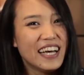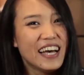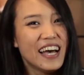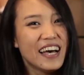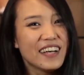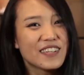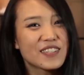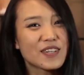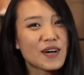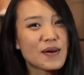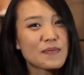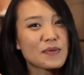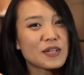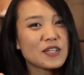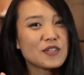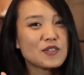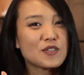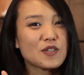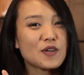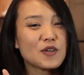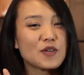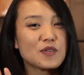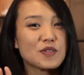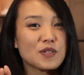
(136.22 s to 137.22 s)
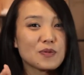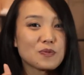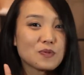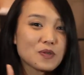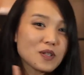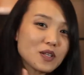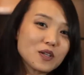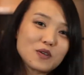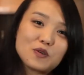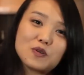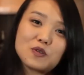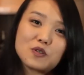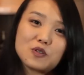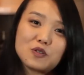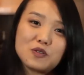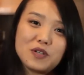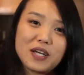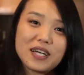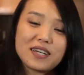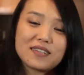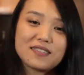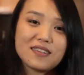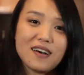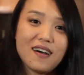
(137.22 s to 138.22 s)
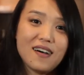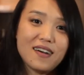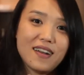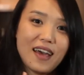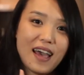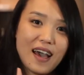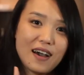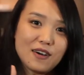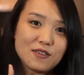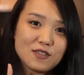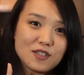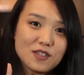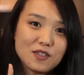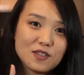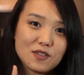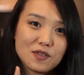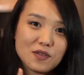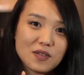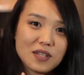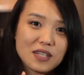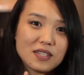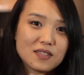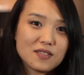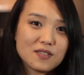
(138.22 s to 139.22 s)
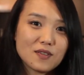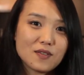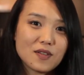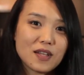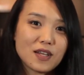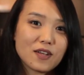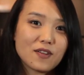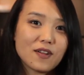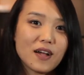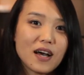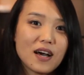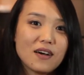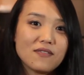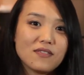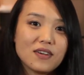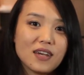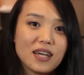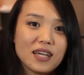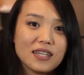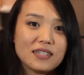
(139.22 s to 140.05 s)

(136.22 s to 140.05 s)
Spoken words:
So I'm going to show you some really cool tricks on how to do this so that you'll have a